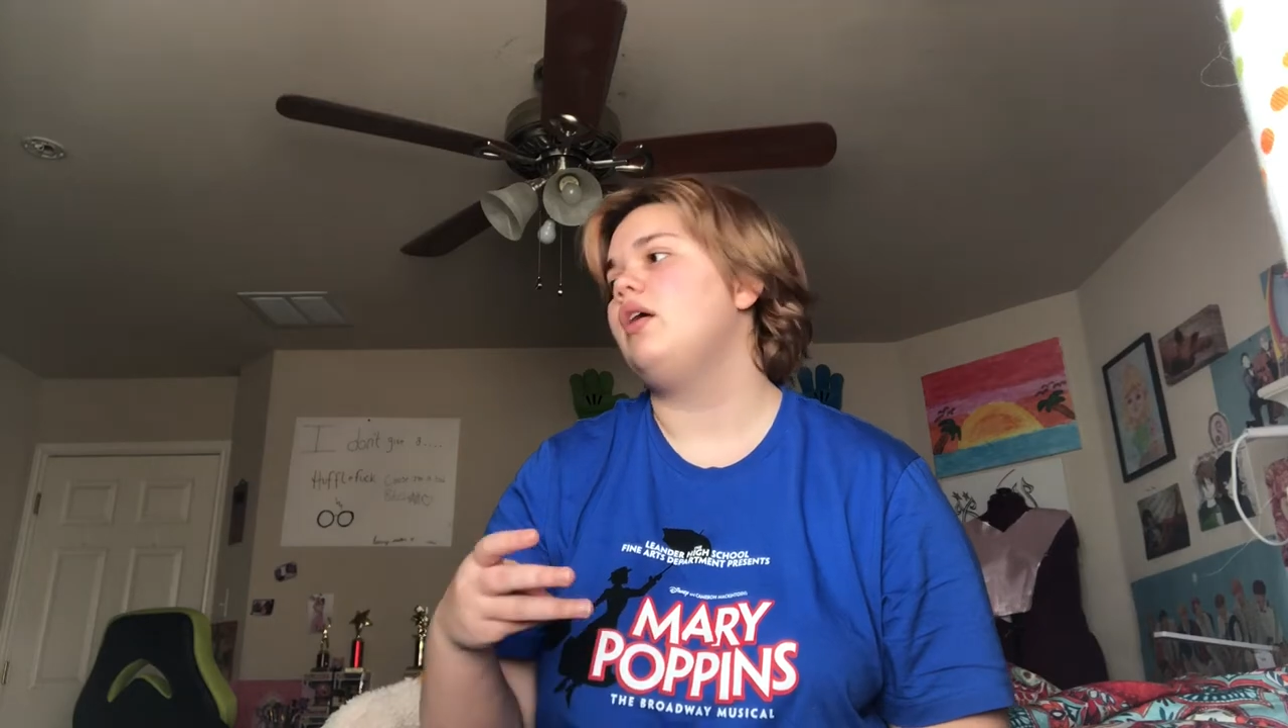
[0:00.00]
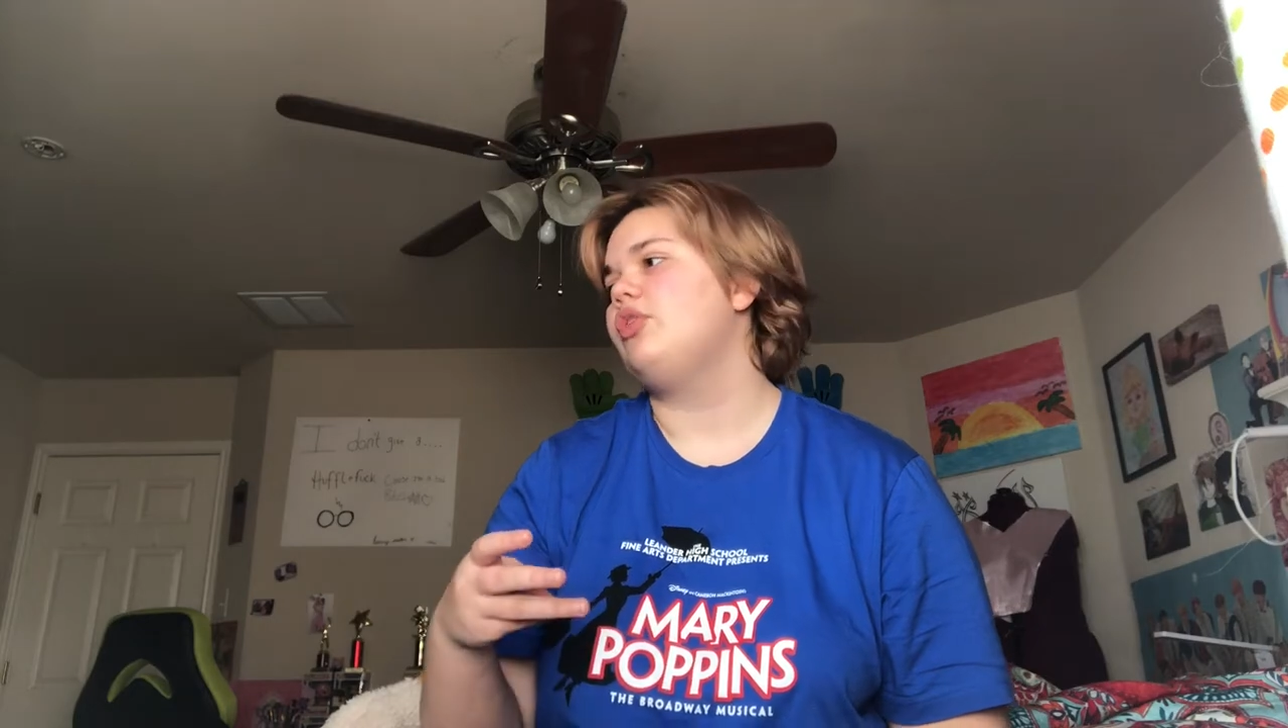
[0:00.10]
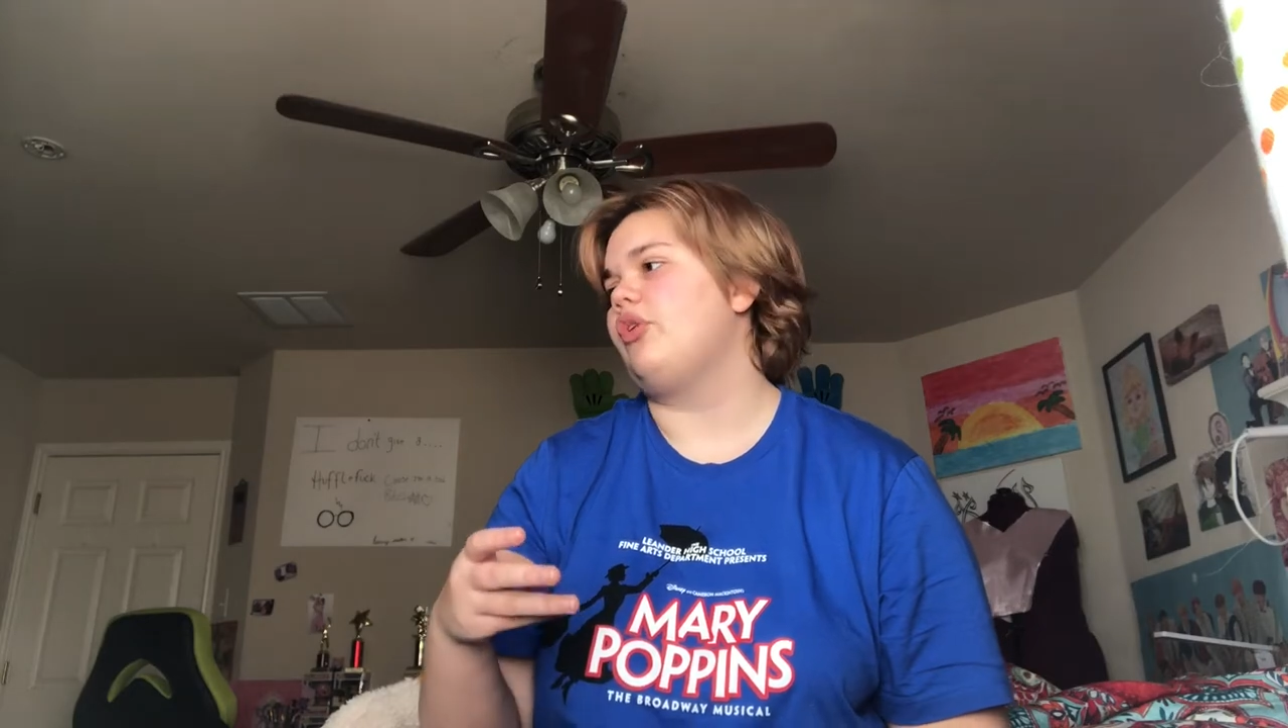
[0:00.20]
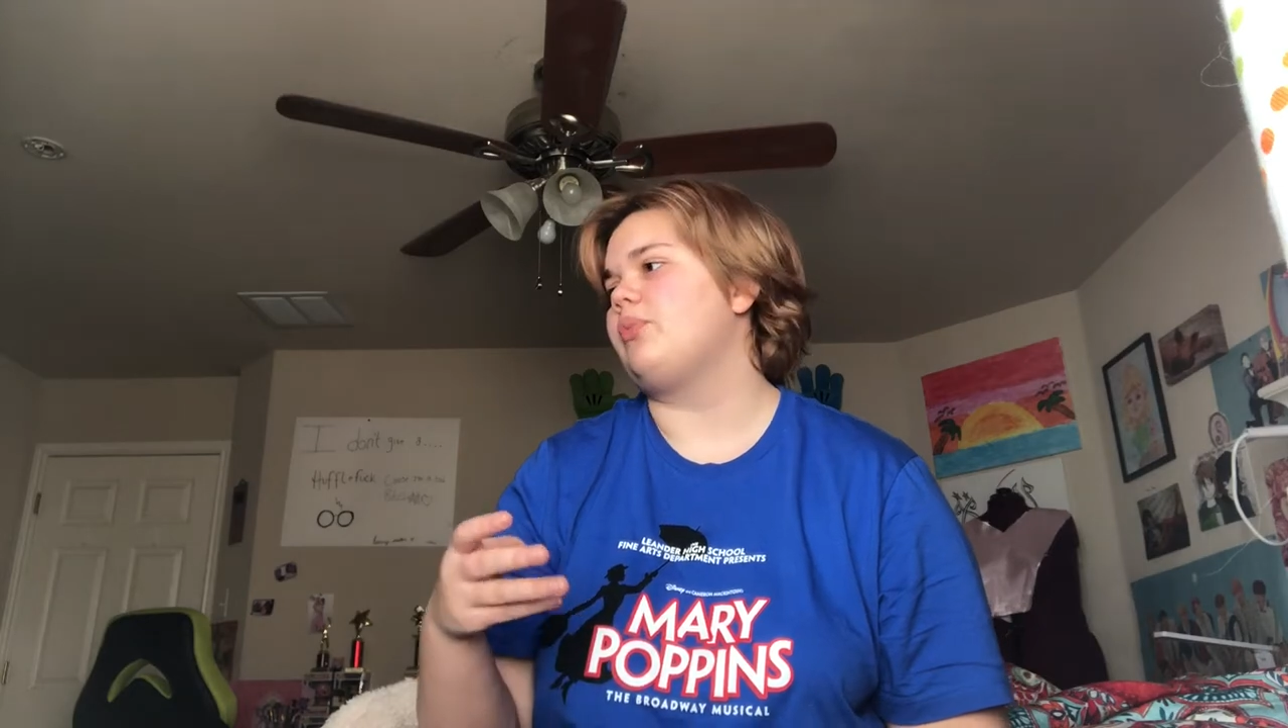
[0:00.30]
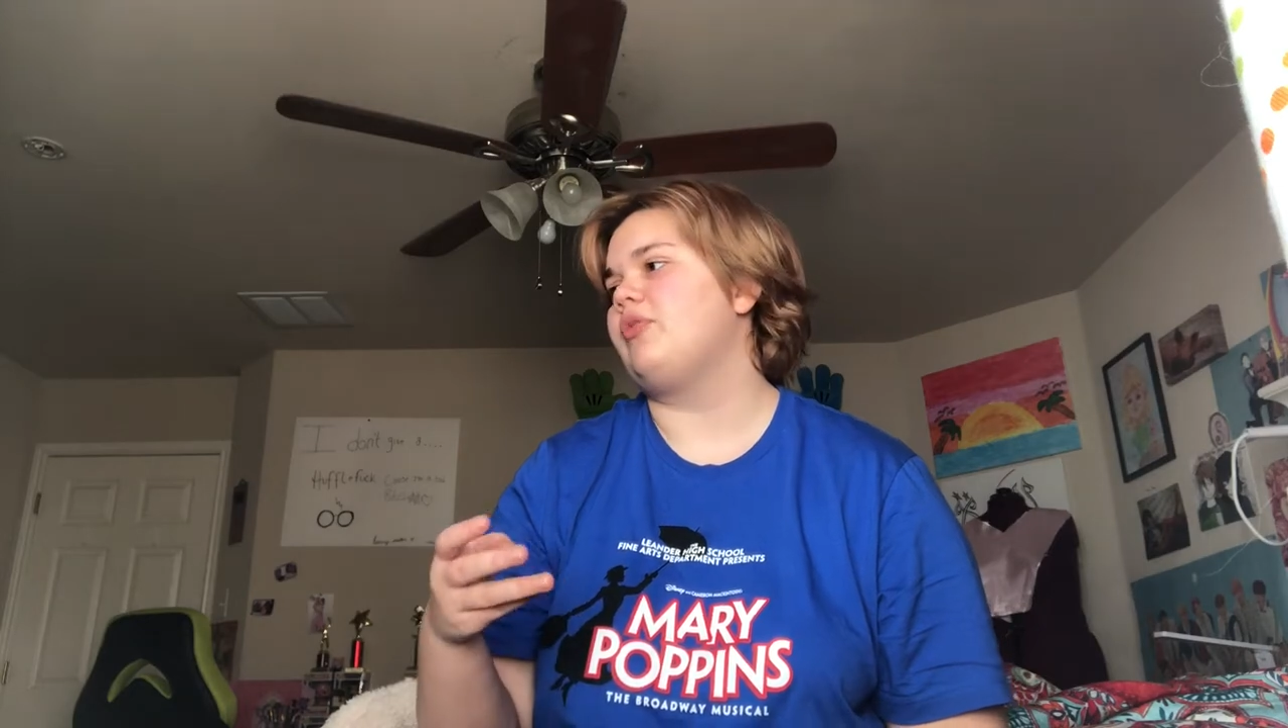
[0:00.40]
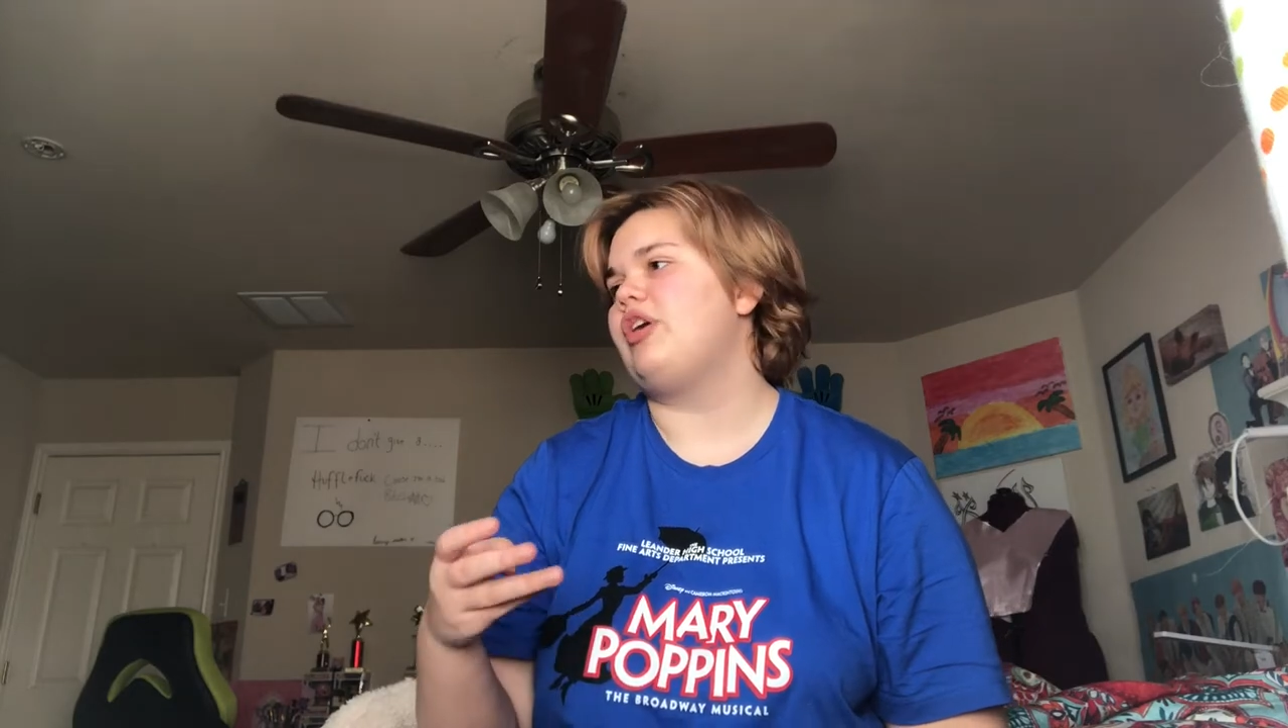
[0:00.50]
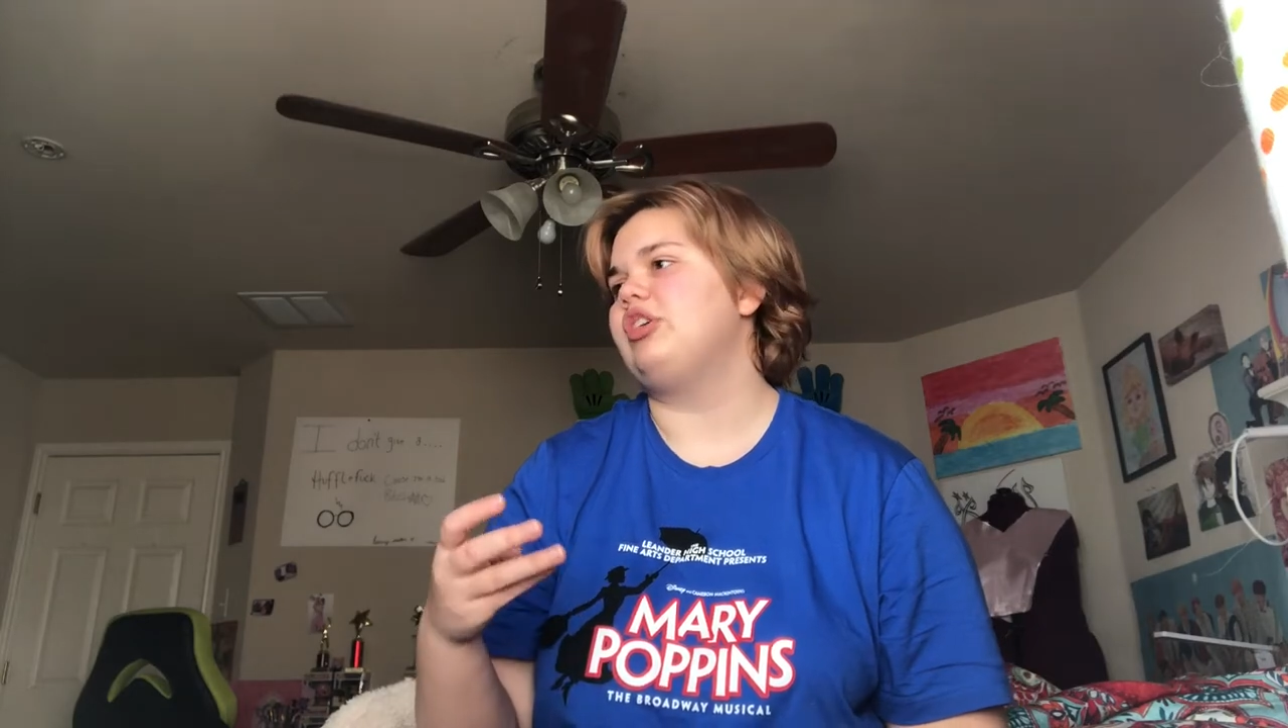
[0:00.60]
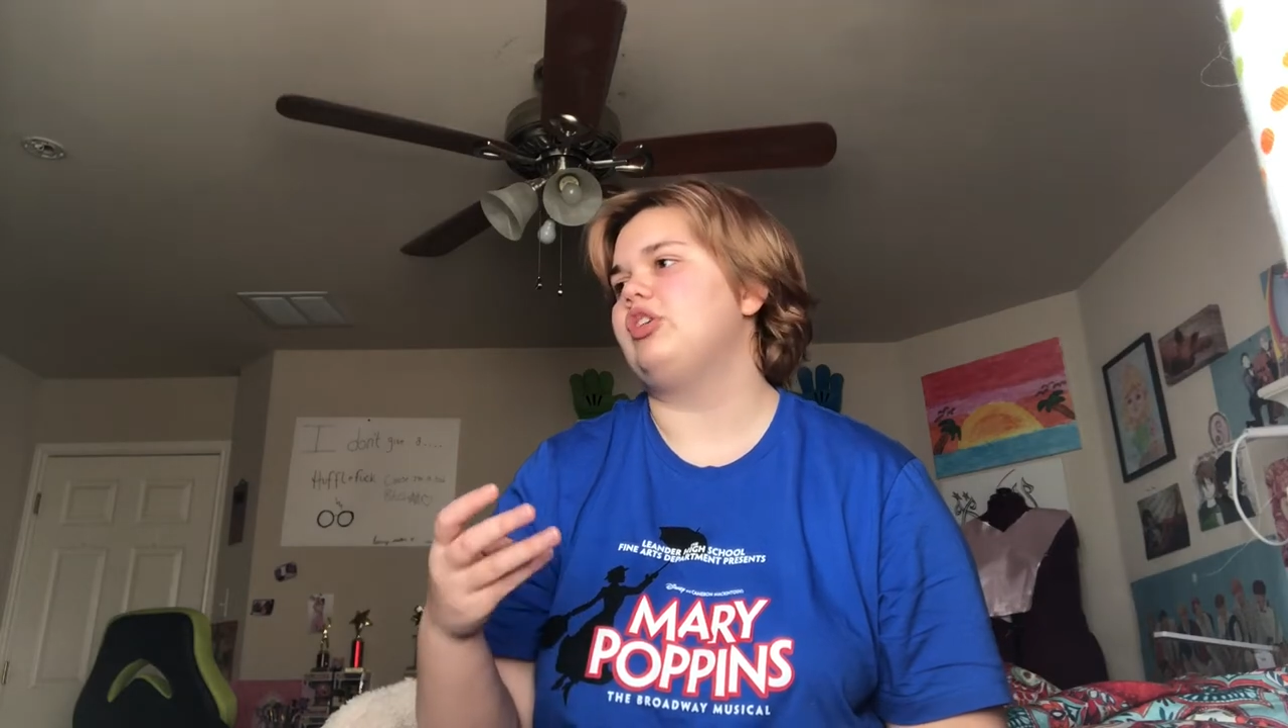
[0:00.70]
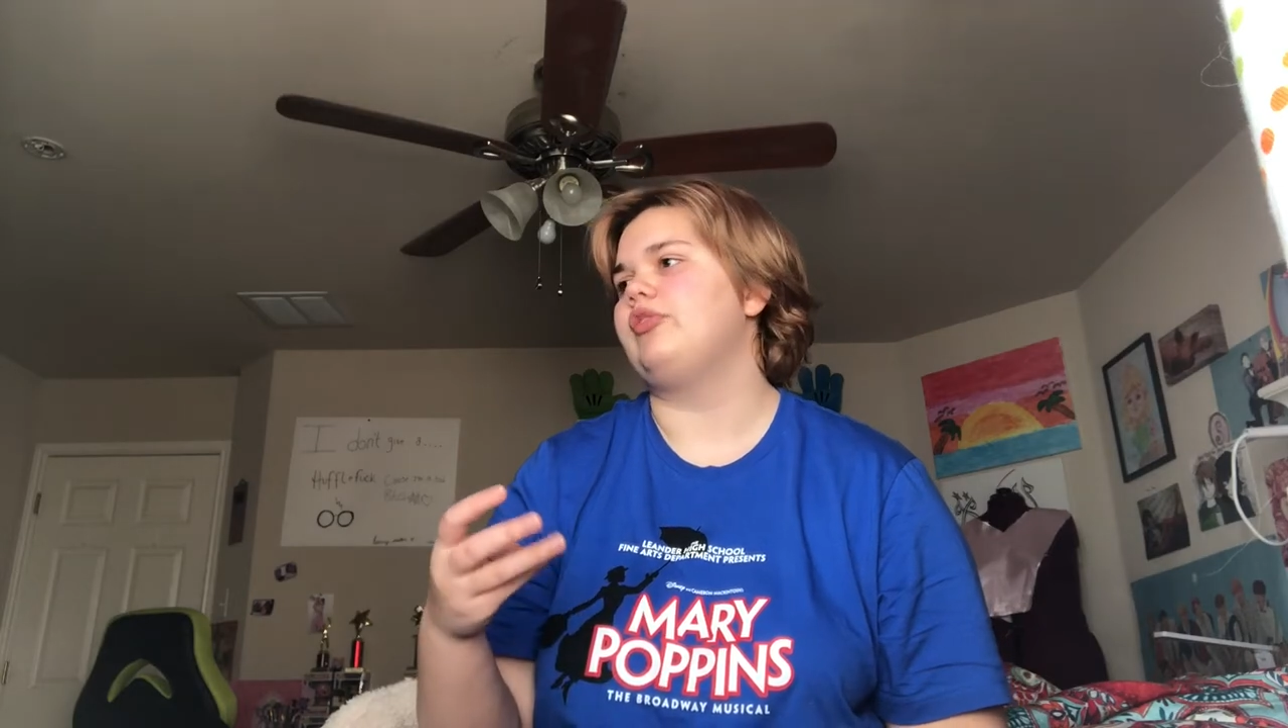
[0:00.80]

Those prevent her